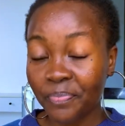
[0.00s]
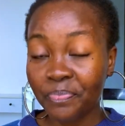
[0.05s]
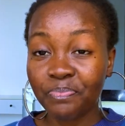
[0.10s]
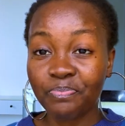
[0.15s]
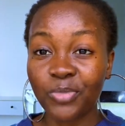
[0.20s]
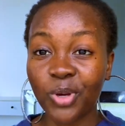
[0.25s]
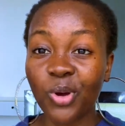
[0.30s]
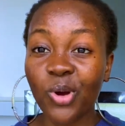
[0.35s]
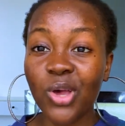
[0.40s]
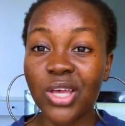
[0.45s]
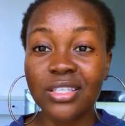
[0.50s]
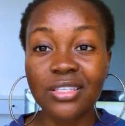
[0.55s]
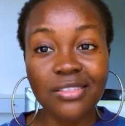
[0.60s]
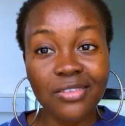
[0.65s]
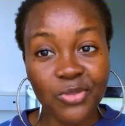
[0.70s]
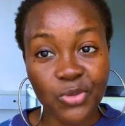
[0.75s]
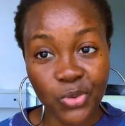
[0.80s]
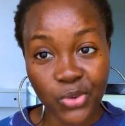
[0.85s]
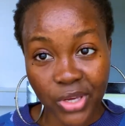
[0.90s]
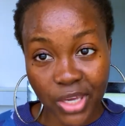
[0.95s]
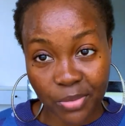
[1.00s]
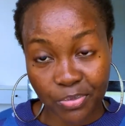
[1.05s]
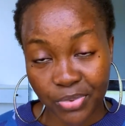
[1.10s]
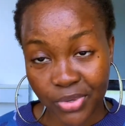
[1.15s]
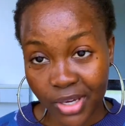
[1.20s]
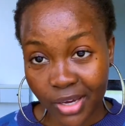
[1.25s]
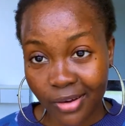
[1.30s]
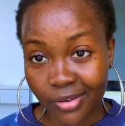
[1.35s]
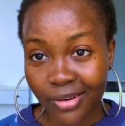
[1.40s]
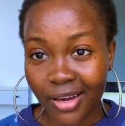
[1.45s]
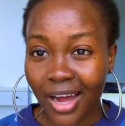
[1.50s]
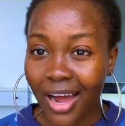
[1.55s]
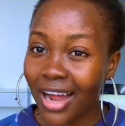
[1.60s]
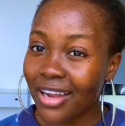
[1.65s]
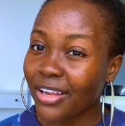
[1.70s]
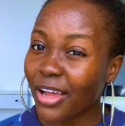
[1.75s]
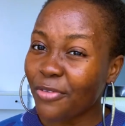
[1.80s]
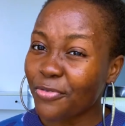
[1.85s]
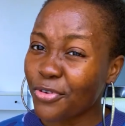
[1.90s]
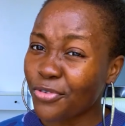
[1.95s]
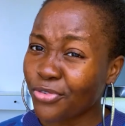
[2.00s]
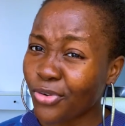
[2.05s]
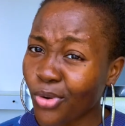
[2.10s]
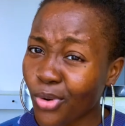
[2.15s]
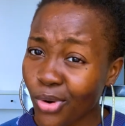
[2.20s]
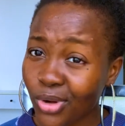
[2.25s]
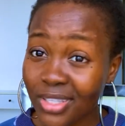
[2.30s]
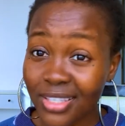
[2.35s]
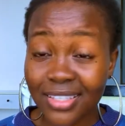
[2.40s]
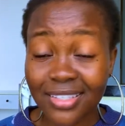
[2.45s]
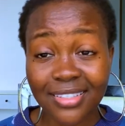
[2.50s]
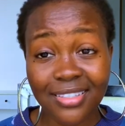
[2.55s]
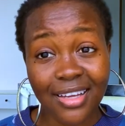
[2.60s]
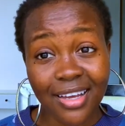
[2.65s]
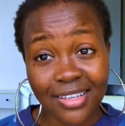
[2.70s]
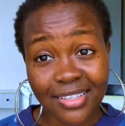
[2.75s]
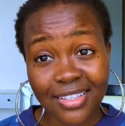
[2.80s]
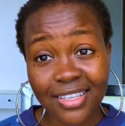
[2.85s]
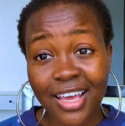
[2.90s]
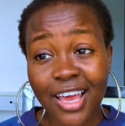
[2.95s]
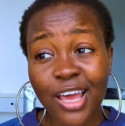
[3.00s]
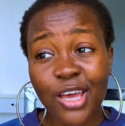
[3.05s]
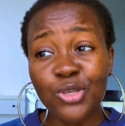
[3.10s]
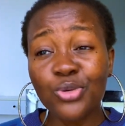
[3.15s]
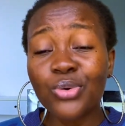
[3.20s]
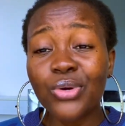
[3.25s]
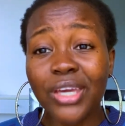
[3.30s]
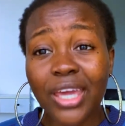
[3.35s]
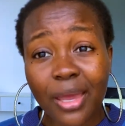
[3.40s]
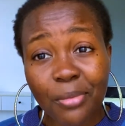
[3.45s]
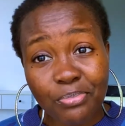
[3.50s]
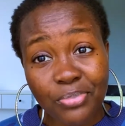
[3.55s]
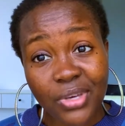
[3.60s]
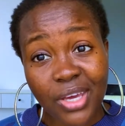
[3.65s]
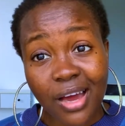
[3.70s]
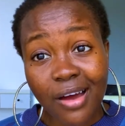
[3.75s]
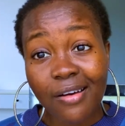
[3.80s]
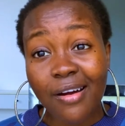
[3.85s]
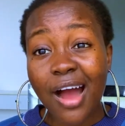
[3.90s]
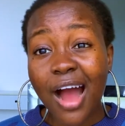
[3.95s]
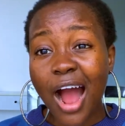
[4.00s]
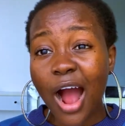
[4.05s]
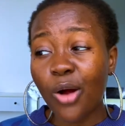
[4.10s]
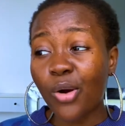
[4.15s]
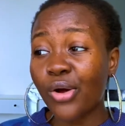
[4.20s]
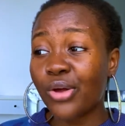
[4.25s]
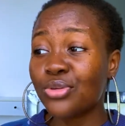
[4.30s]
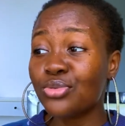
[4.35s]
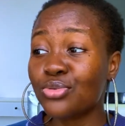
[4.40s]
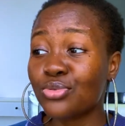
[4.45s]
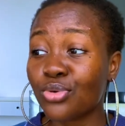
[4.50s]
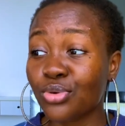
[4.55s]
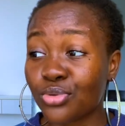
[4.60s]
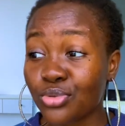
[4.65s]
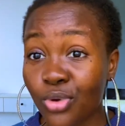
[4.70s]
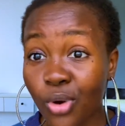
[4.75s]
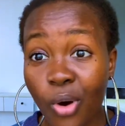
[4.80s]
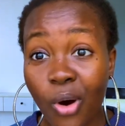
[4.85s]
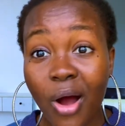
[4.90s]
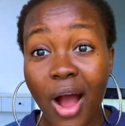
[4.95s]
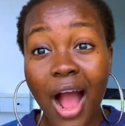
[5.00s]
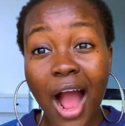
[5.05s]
Because it's easy to get PR. And have you forgotten that you will get PR according to your score,